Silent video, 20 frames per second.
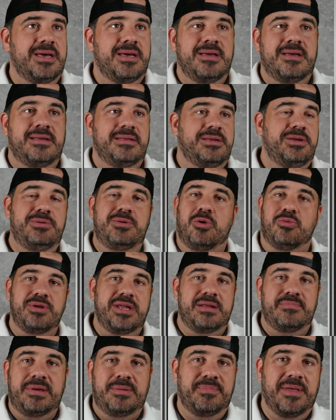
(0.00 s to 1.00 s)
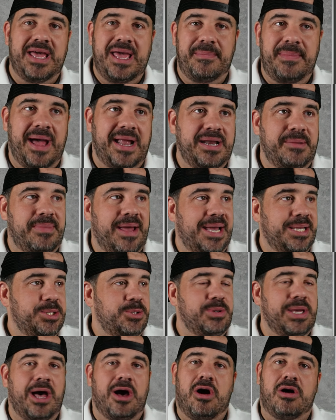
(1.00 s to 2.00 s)
you don't need to be playing back-to-backs.
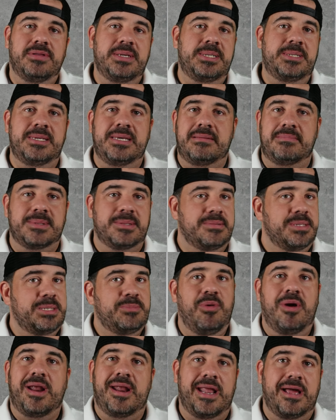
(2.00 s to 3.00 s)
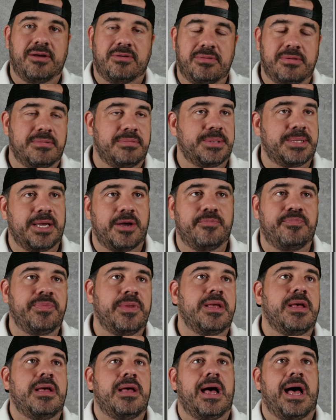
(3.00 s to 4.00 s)
You've got all these teams. Spread it out. So
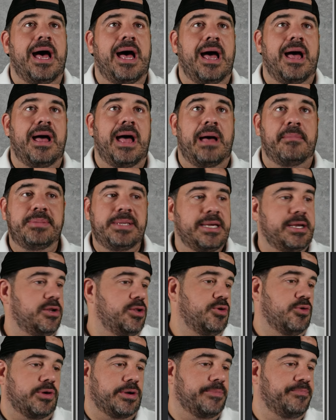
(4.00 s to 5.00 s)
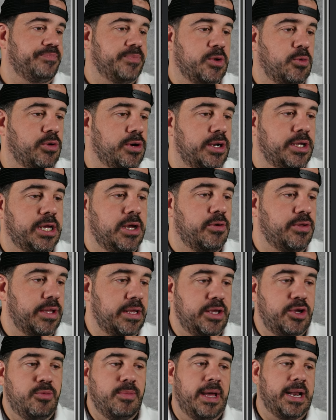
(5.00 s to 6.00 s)
I'm taking New York. We're going to go with it.
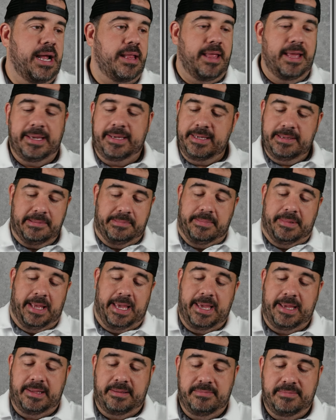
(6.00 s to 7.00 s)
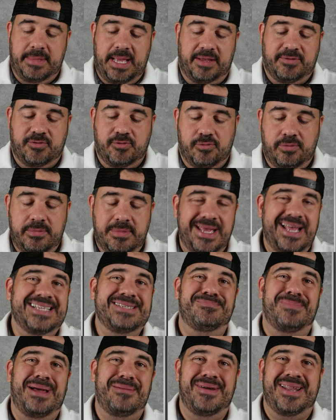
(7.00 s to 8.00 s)
You might not like it. Hey, that's cool.
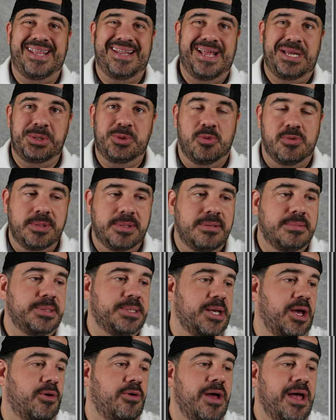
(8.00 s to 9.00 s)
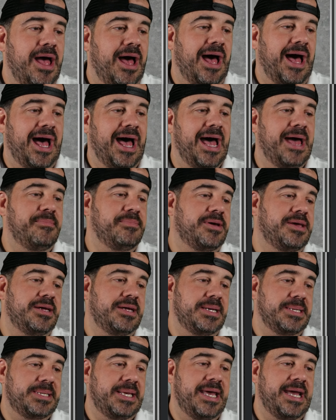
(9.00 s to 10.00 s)
It's my money, not yours. So I'm
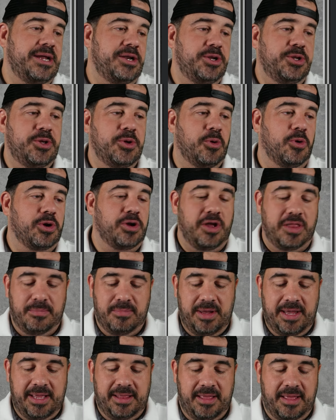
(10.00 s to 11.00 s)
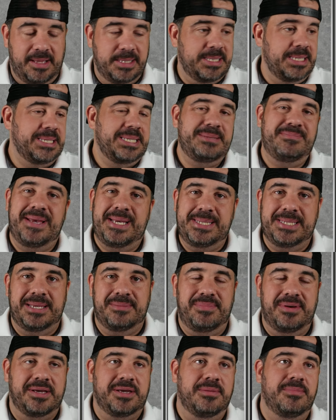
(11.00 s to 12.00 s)
going to take New York on the money line. Since it's basically
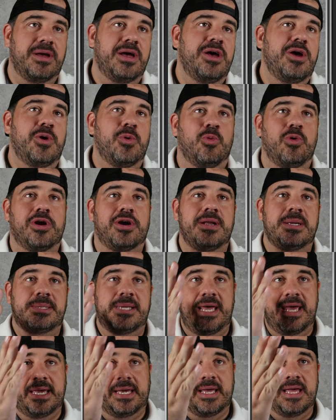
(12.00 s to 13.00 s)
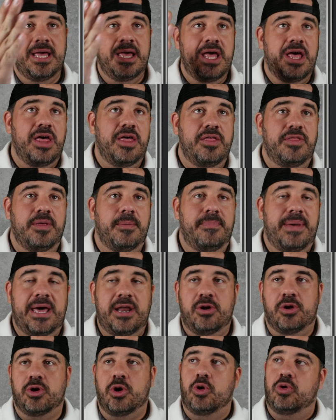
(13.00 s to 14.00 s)
pick 'em, we're going to take the
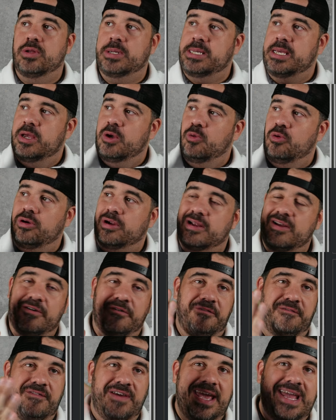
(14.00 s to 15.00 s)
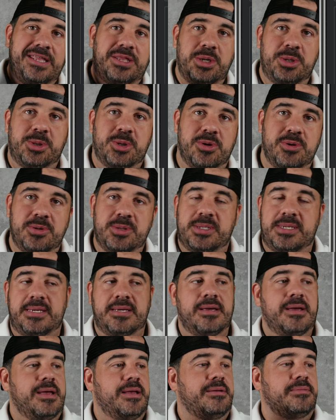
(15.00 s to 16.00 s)
better goalie. We're going to fade the
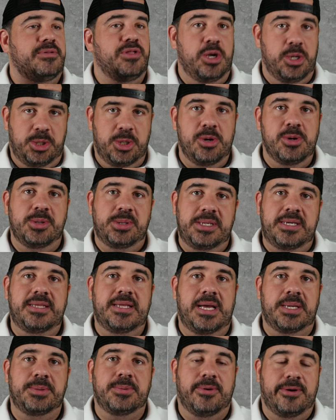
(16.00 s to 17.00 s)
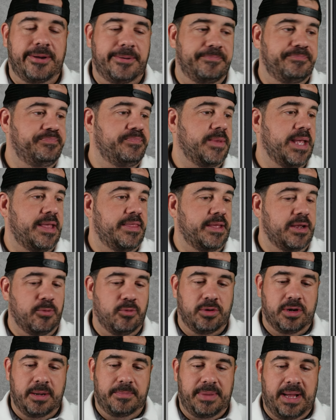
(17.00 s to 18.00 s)
jersey. The jersey, that's right. And then
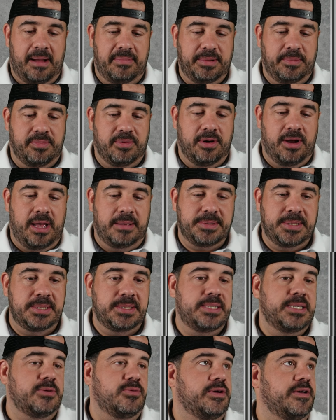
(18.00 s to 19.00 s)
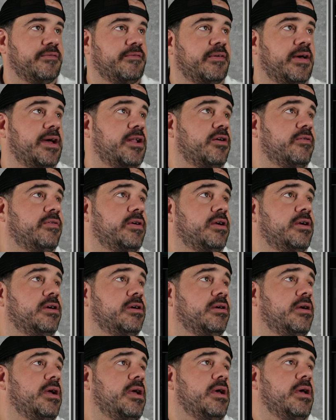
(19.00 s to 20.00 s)
we're going to pop the props and see what we can find over
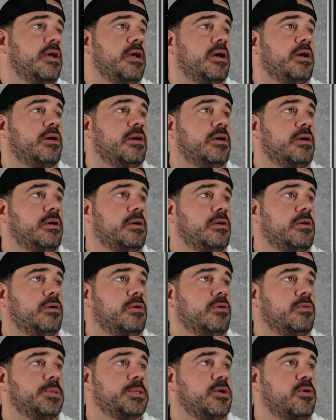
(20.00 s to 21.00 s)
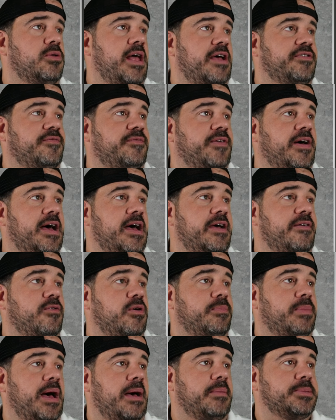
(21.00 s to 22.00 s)
here. Oh, let's go last five.
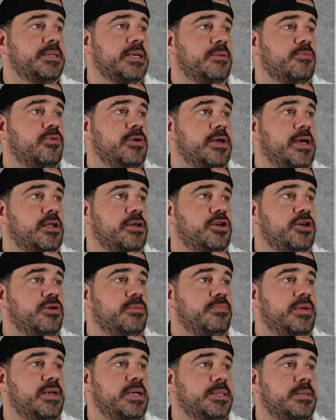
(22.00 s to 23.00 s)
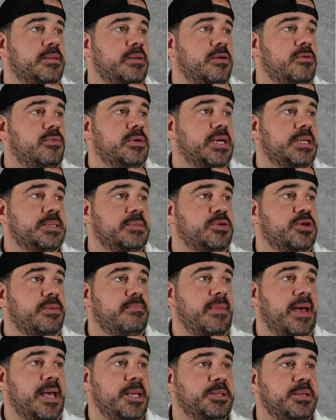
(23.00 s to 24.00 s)
What pops up? We got a good bit. Oh, we got some good
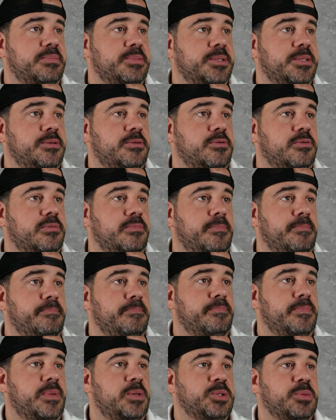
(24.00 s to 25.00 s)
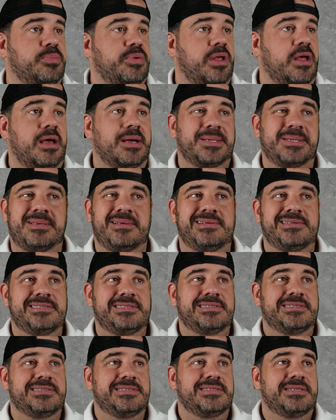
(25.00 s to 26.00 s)
matchups too. Those are blocks.
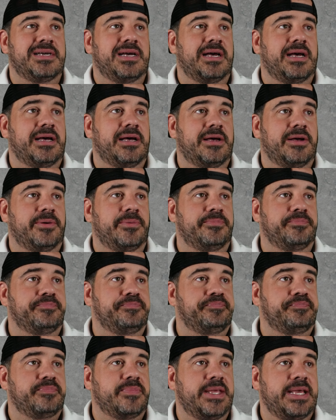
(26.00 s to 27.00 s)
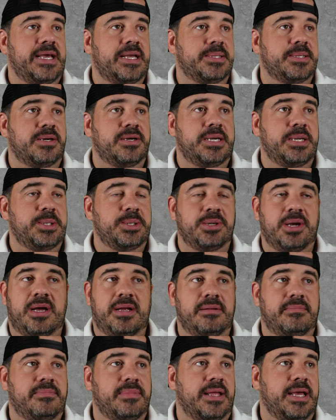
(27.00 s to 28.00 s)
Yeah, Dougie
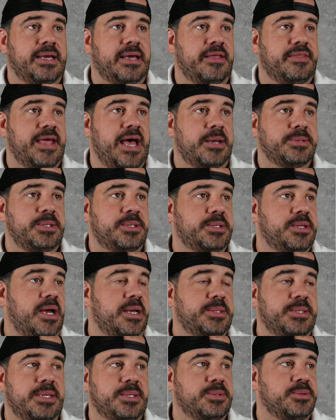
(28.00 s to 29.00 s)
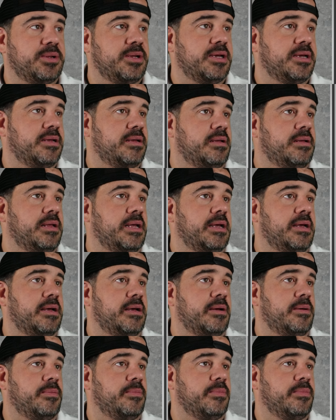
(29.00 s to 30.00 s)
shot like 1,000 shots yesterday.
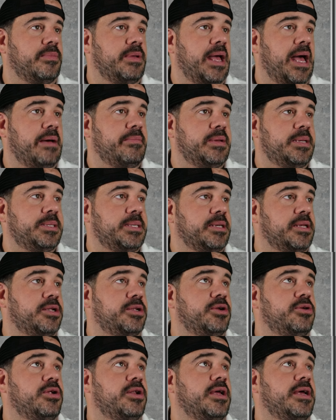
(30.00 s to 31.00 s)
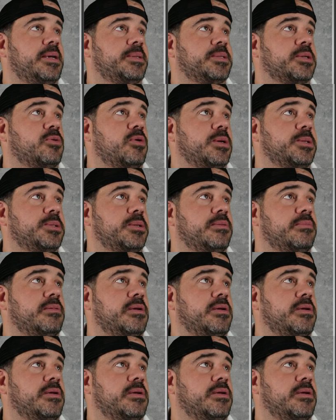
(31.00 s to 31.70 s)
How many is he going to do today is the question.